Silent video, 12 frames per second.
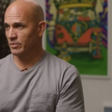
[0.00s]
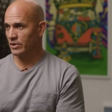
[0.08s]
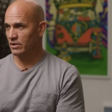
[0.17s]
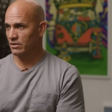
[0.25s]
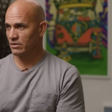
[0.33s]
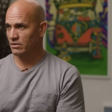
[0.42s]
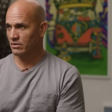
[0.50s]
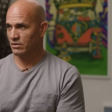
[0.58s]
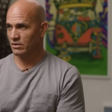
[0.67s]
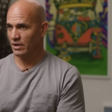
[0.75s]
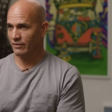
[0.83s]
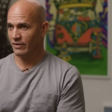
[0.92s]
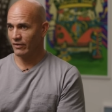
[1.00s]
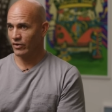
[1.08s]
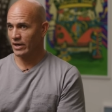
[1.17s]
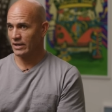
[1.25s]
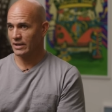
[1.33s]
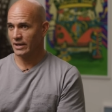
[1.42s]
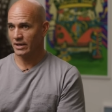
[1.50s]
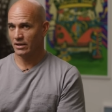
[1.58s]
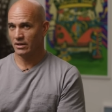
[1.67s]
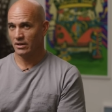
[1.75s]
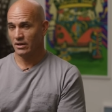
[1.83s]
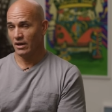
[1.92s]
But I've never had like
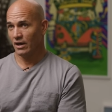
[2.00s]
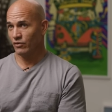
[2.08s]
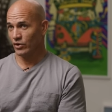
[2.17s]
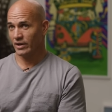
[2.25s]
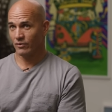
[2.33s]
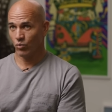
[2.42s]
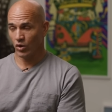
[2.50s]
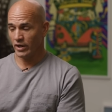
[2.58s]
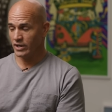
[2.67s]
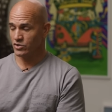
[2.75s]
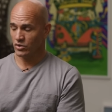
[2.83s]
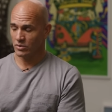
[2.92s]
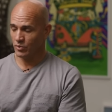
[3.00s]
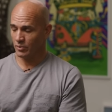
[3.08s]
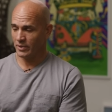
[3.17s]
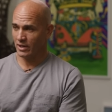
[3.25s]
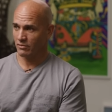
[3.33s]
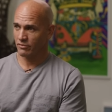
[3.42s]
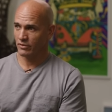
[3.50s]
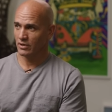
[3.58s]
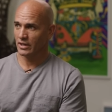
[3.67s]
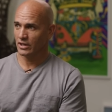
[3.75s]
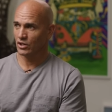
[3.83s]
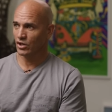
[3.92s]
an, I've only had one injury that put me out for
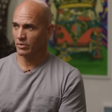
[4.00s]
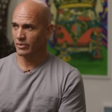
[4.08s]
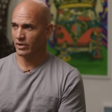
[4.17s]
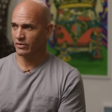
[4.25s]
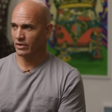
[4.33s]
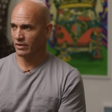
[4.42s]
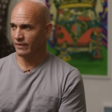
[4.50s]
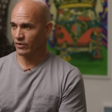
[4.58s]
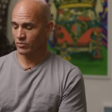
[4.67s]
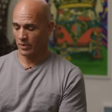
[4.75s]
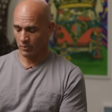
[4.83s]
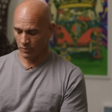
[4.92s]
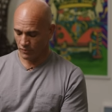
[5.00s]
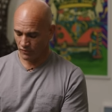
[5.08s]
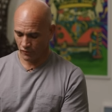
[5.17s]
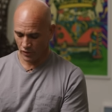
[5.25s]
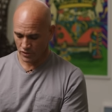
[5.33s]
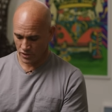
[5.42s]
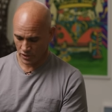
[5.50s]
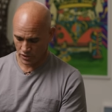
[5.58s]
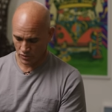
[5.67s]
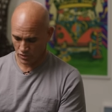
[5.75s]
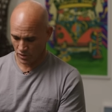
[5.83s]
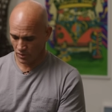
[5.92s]
like a long period of time. That was my foot
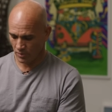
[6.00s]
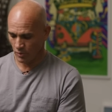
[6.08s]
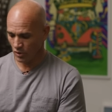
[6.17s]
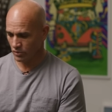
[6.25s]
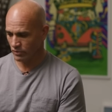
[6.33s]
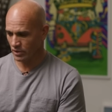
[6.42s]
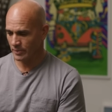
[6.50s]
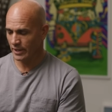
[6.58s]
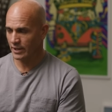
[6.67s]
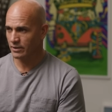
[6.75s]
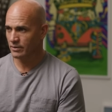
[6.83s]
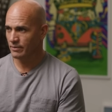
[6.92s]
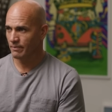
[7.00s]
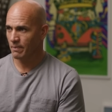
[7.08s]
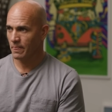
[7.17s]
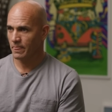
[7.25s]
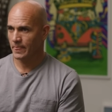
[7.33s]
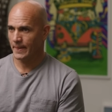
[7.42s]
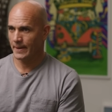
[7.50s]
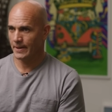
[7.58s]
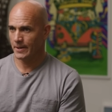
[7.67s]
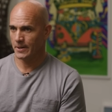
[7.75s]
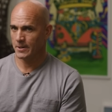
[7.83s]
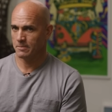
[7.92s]
six years ago. I broke really bad.
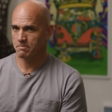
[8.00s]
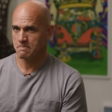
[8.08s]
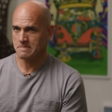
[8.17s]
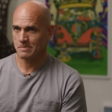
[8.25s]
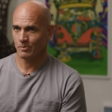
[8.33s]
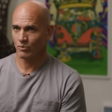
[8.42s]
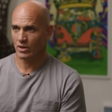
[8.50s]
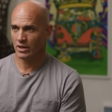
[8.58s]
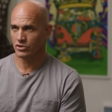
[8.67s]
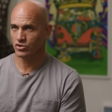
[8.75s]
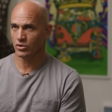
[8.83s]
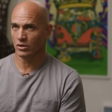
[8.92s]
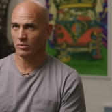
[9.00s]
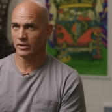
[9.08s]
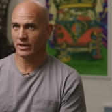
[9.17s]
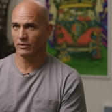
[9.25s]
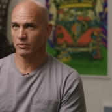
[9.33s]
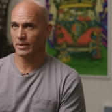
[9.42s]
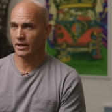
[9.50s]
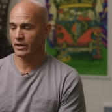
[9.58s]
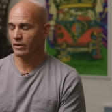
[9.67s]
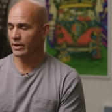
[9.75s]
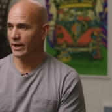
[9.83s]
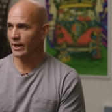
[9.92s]
And um, I struggled with that for about a
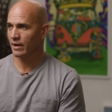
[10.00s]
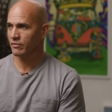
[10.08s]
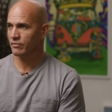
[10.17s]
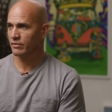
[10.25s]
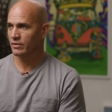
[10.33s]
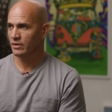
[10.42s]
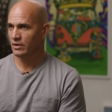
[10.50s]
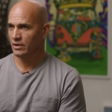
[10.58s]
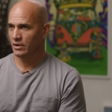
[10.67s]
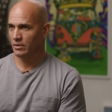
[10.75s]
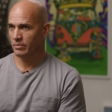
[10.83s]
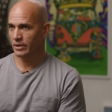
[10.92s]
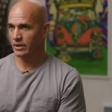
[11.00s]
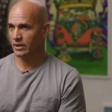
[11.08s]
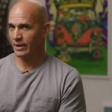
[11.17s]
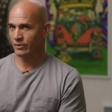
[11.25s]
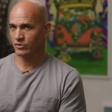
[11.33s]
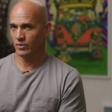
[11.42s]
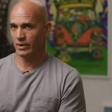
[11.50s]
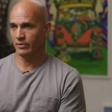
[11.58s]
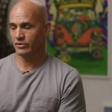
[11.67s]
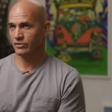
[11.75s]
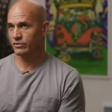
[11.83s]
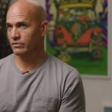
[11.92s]
year and a half. But that was when I
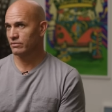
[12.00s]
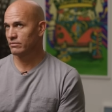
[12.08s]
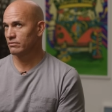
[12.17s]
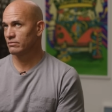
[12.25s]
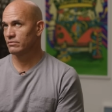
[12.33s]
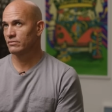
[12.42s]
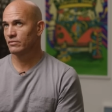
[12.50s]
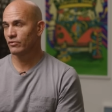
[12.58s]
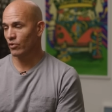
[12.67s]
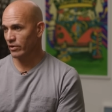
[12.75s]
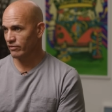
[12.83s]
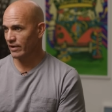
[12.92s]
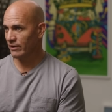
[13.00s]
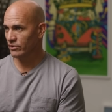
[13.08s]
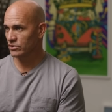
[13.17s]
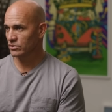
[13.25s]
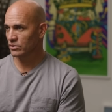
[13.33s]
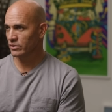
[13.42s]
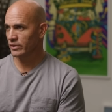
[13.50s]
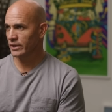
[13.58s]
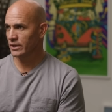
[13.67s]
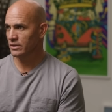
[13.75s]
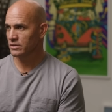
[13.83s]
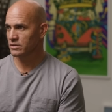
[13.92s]
was 45 years old
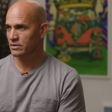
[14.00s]
already.